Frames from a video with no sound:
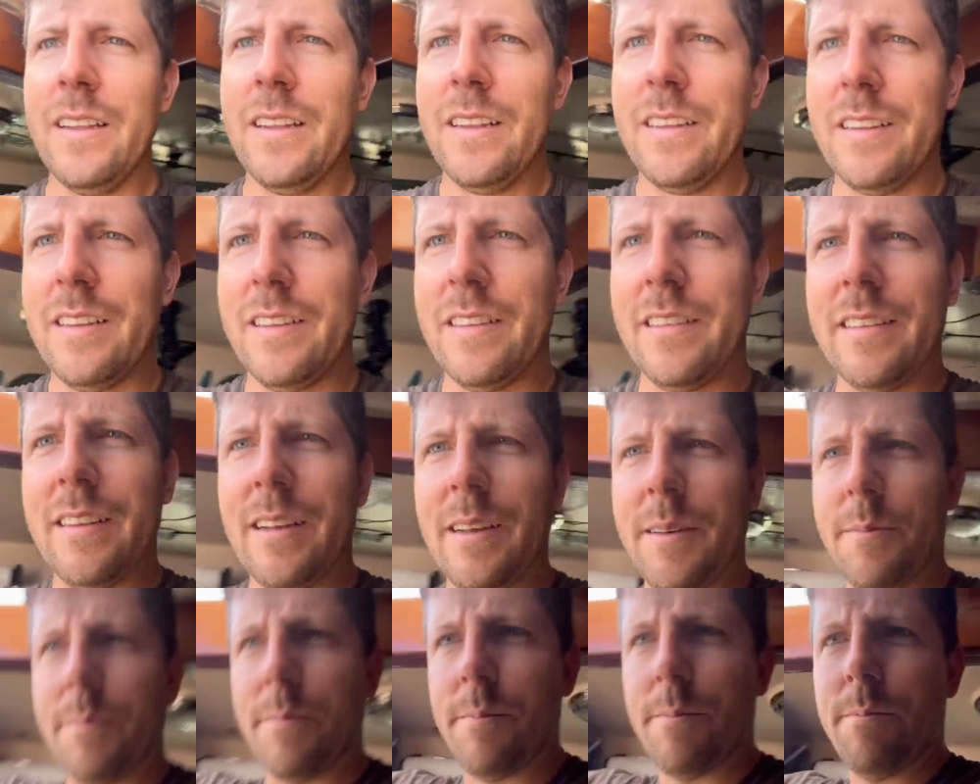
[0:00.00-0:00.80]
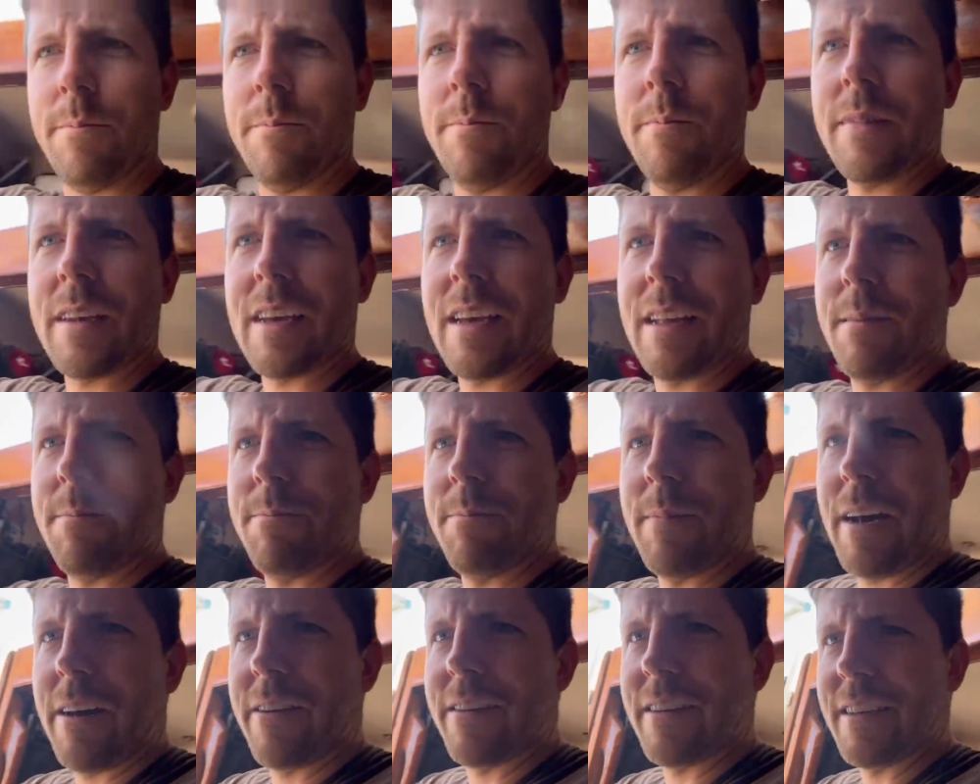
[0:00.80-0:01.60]
some kind of
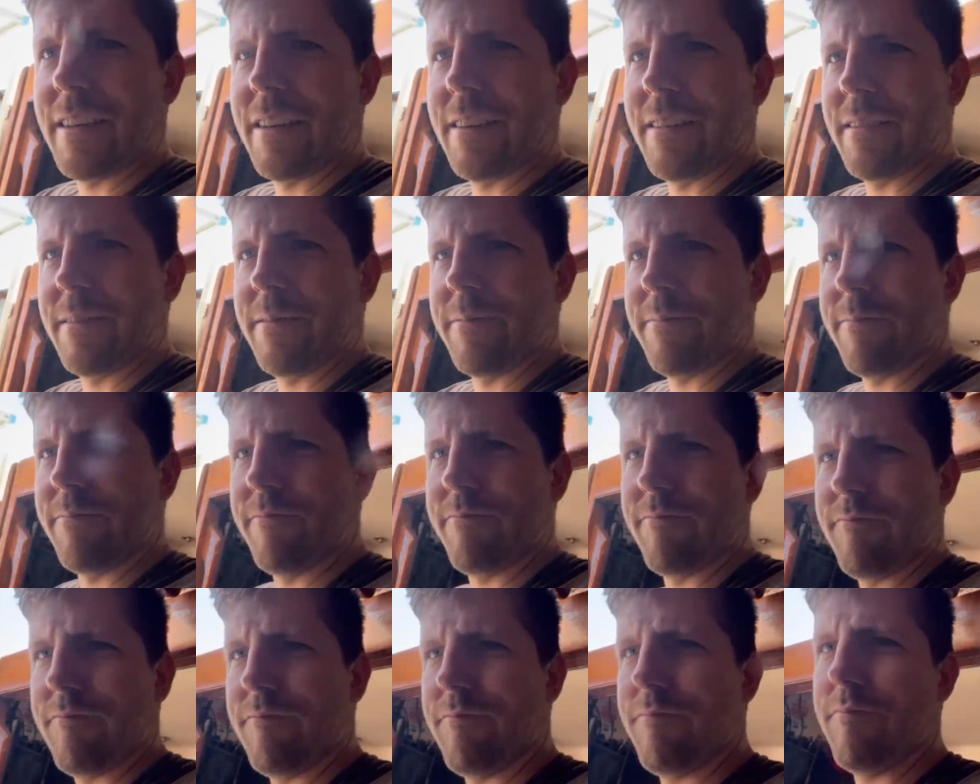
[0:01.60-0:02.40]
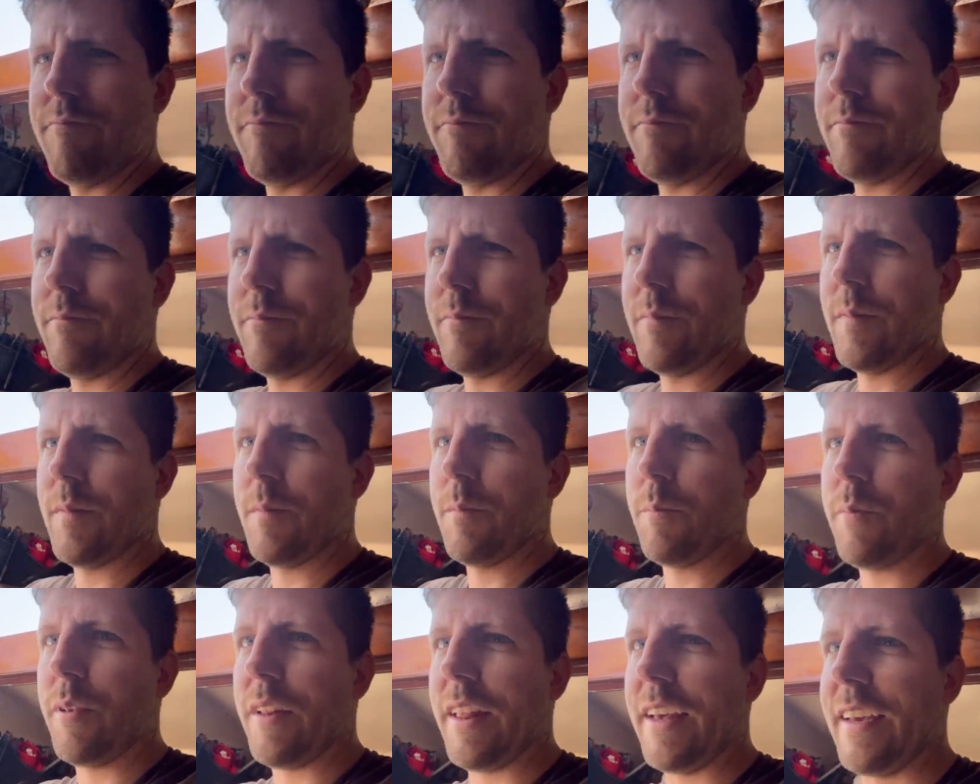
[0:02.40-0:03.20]
mounting
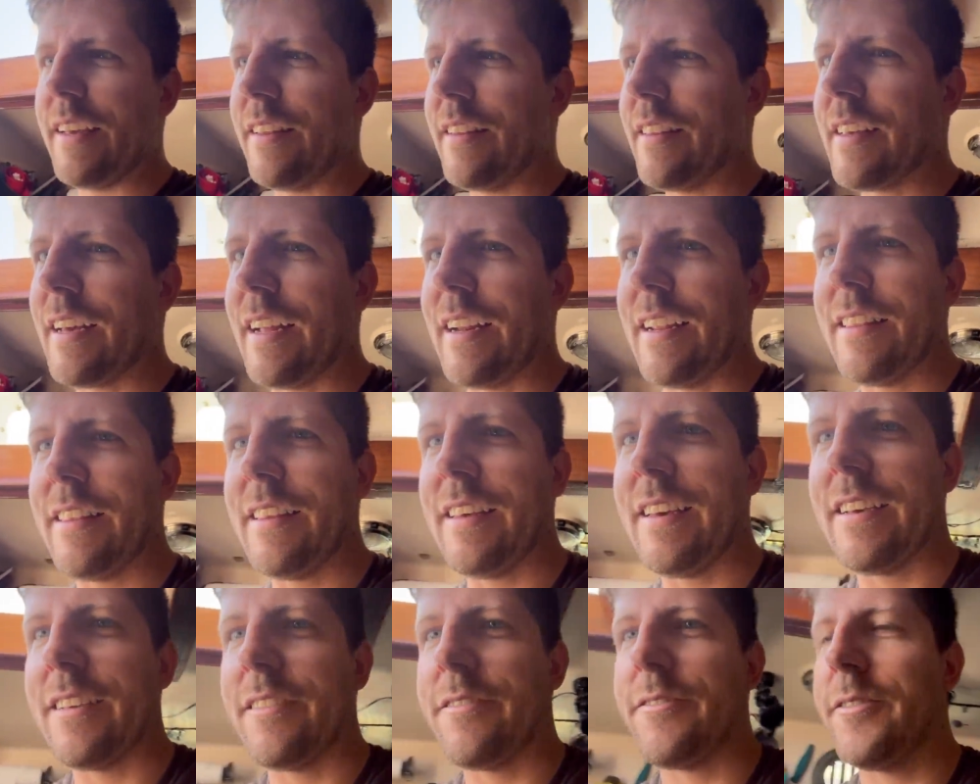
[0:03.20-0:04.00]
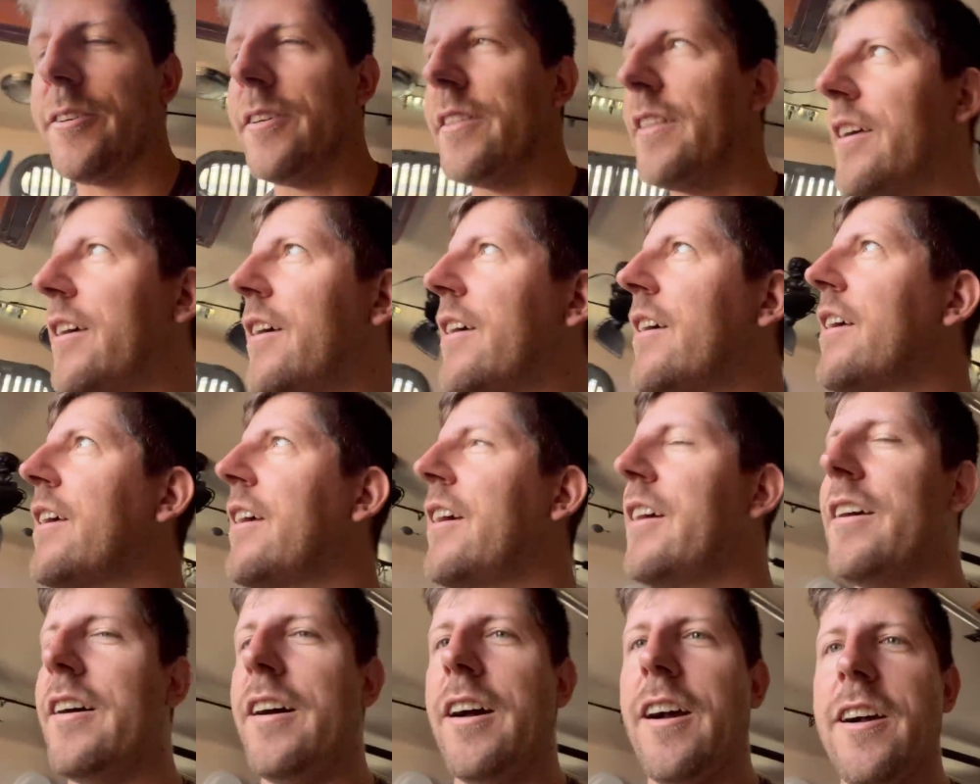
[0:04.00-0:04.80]
plate kind of things for the
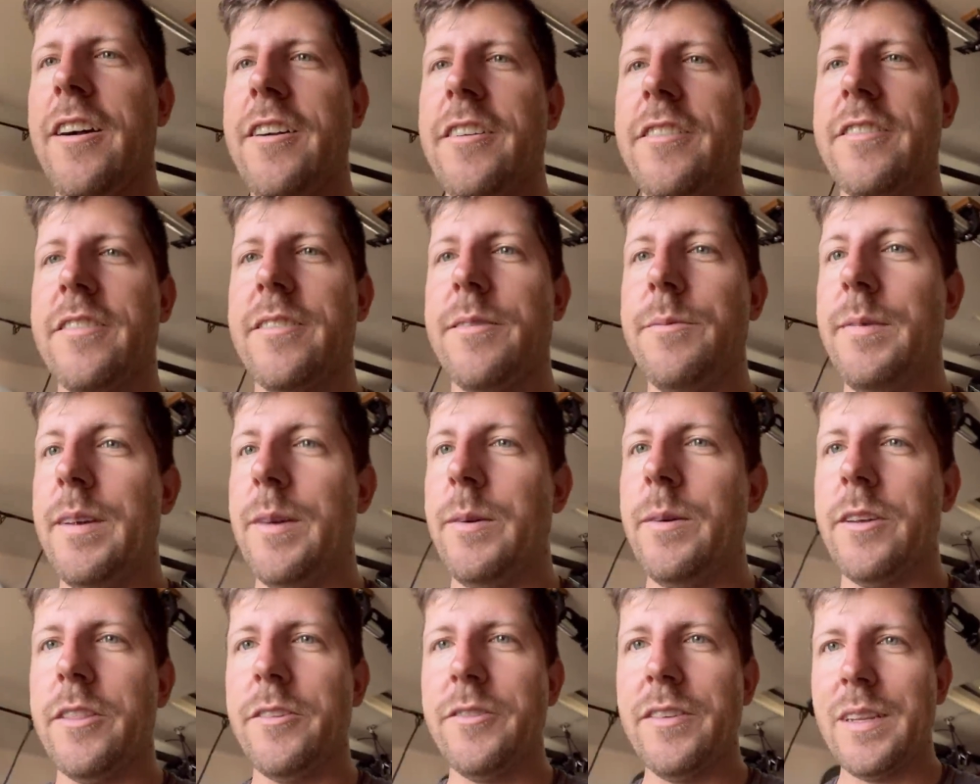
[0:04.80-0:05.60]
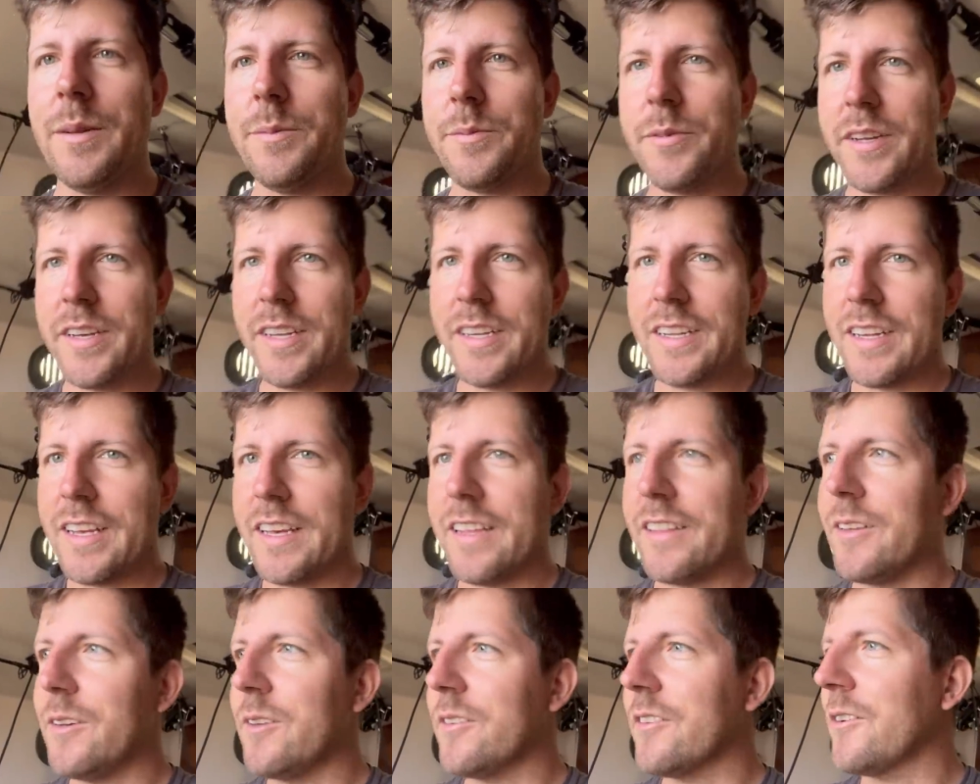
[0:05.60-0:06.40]
arch that were 3D printed,
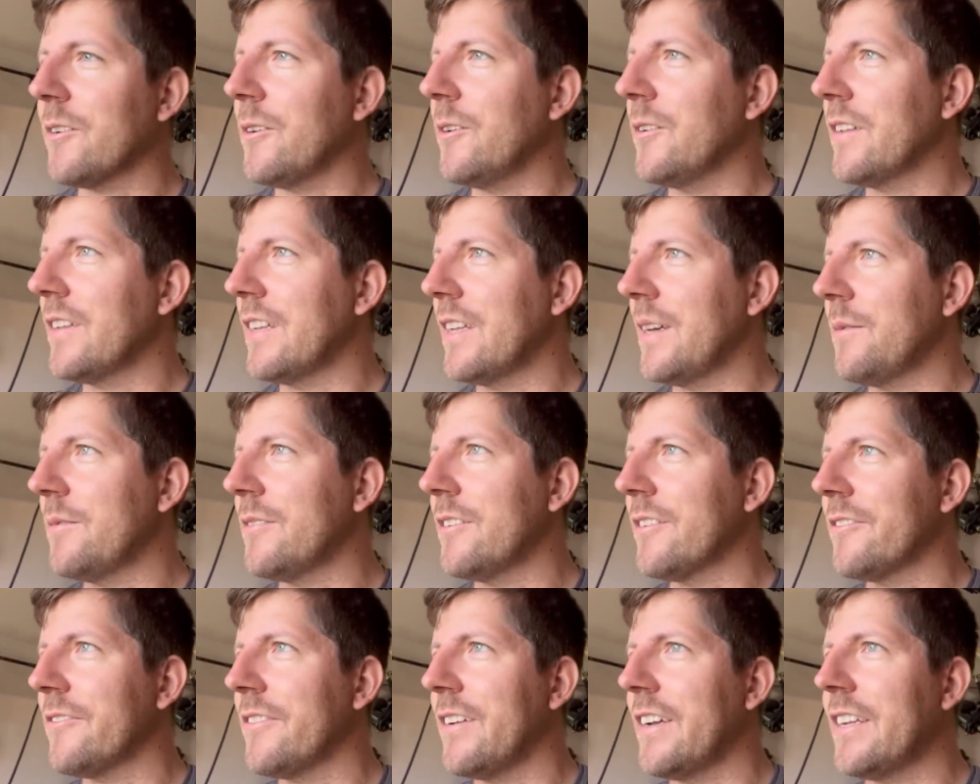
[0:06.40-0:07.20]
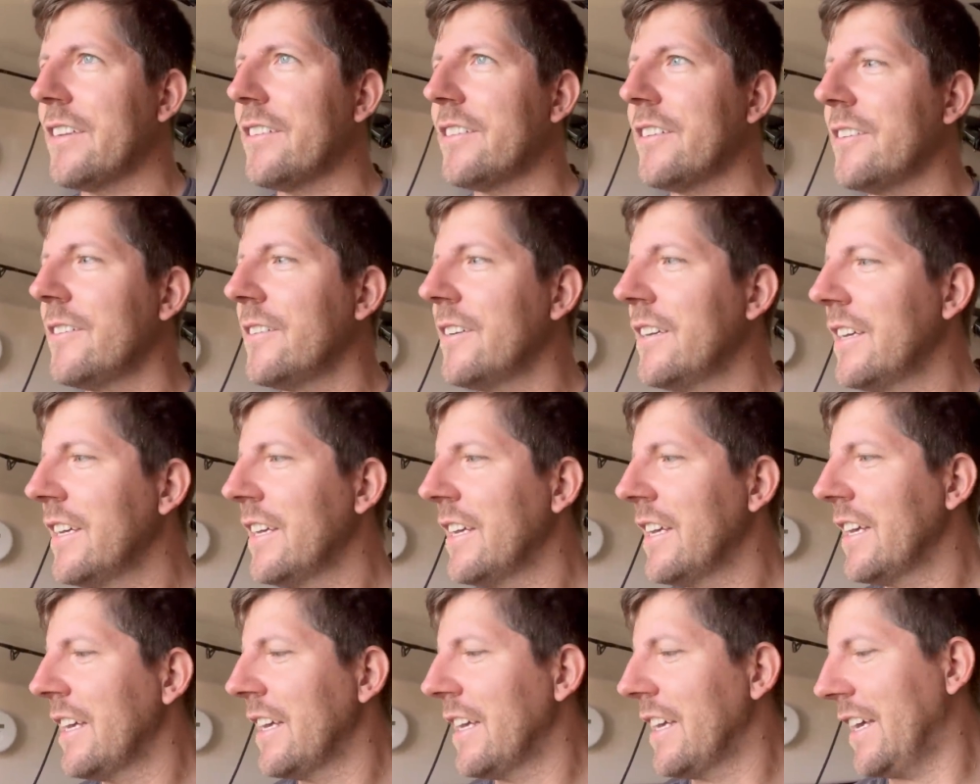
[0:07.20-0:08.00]
and those are holding up just fine too.
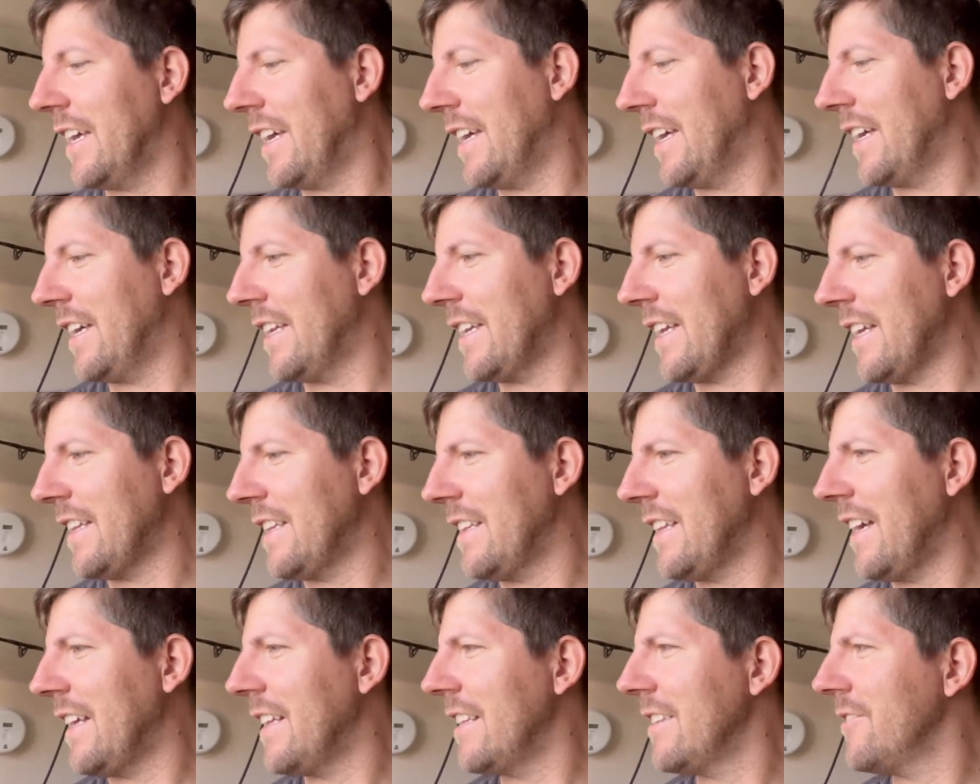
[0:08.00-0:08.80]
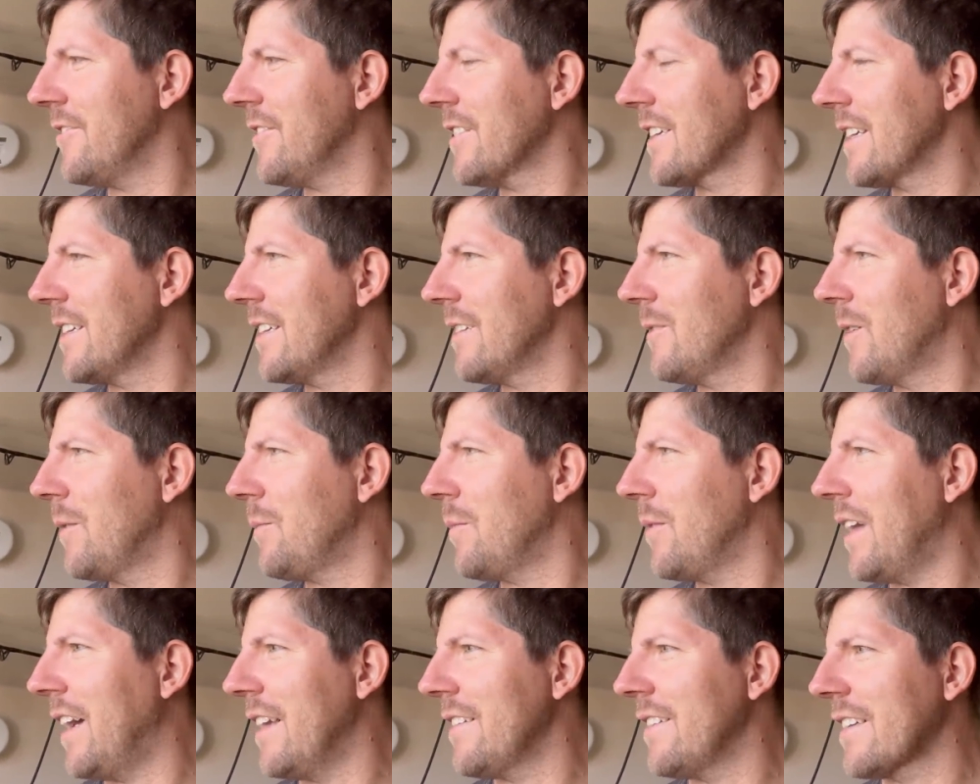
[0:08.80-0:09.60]
And I forget what
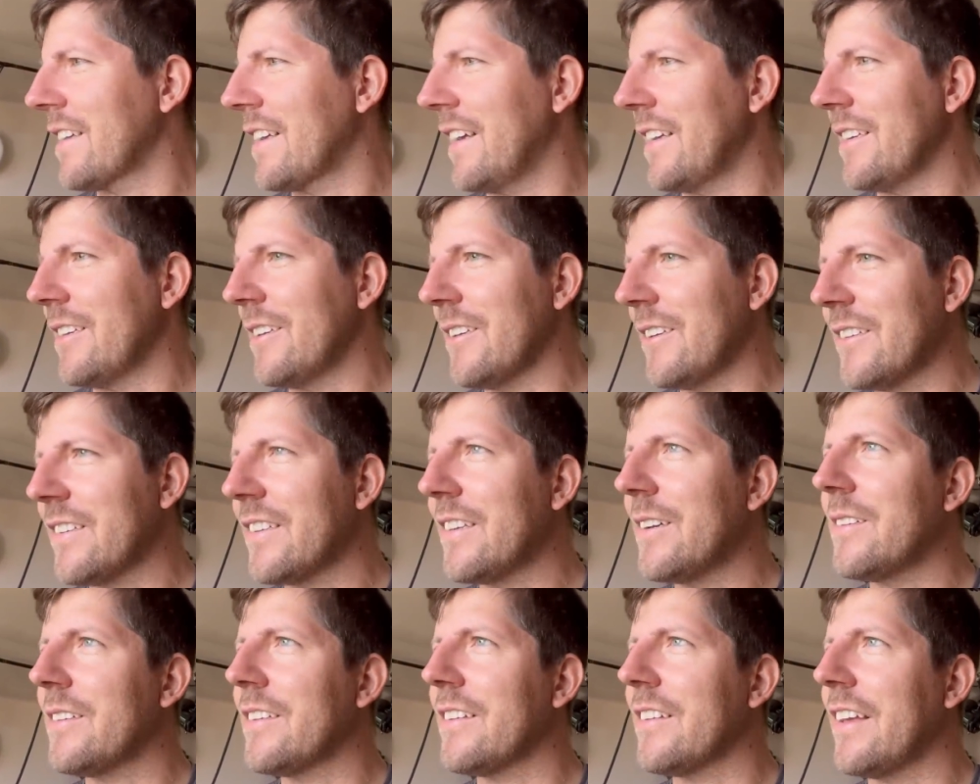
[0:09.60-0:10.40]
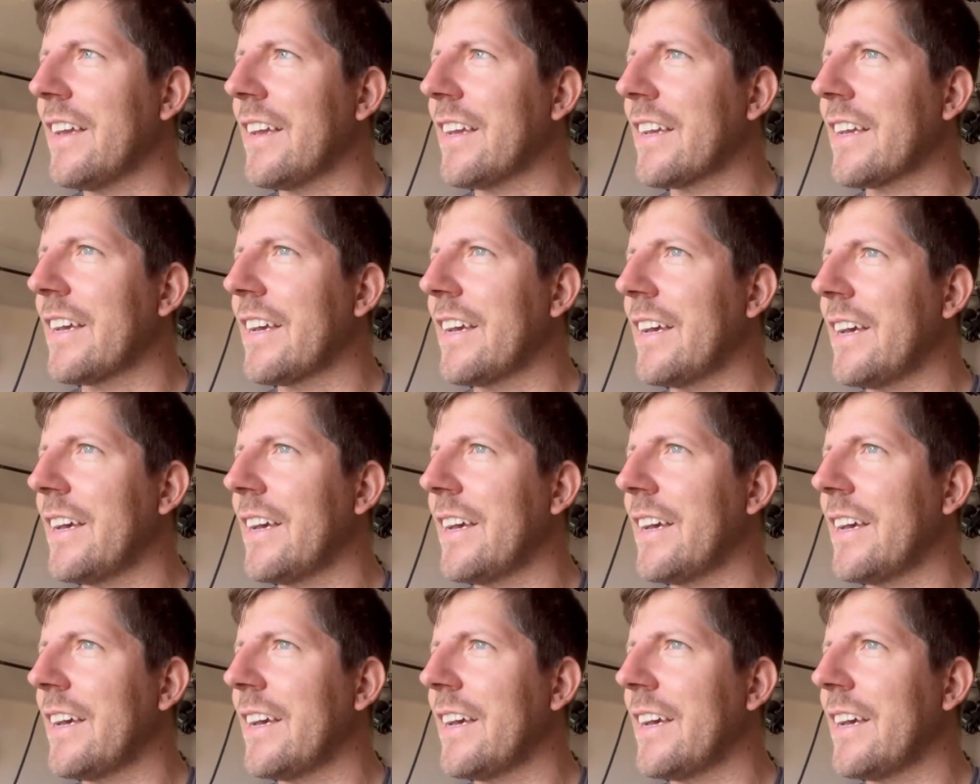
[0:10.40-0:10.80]
plastic I use. It's like